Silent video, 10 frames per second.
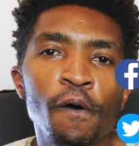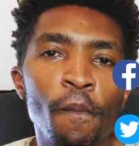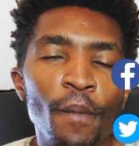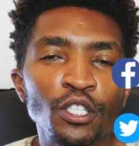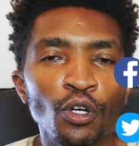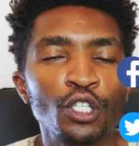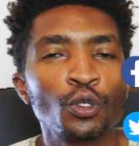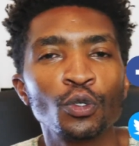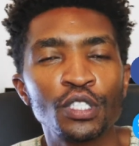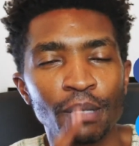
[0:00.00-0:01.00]
Make sure
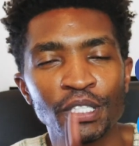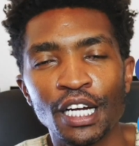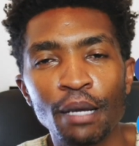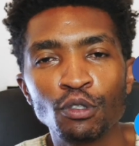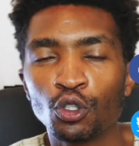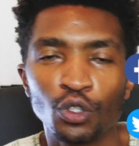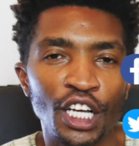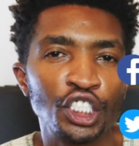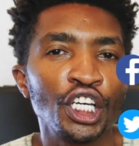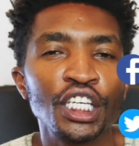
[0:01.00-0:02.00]
to subscribe to
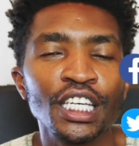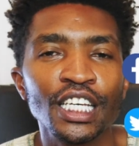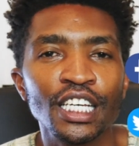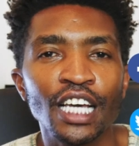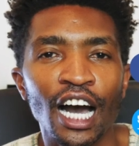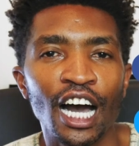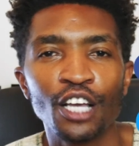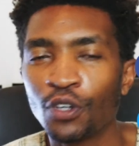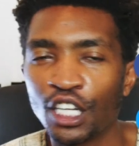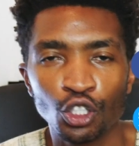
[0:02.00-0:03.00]
Tunacheki.
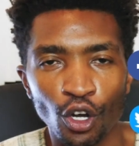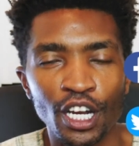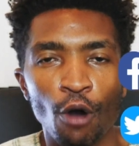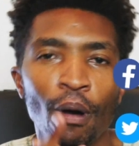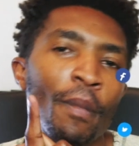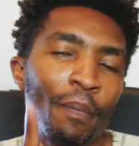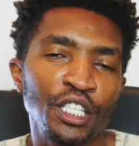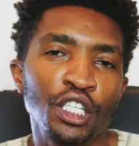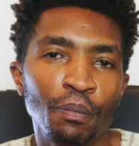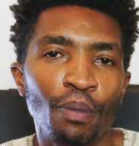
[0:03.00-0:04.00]
You can join our
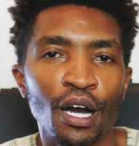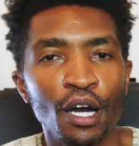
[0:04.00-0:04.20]
membership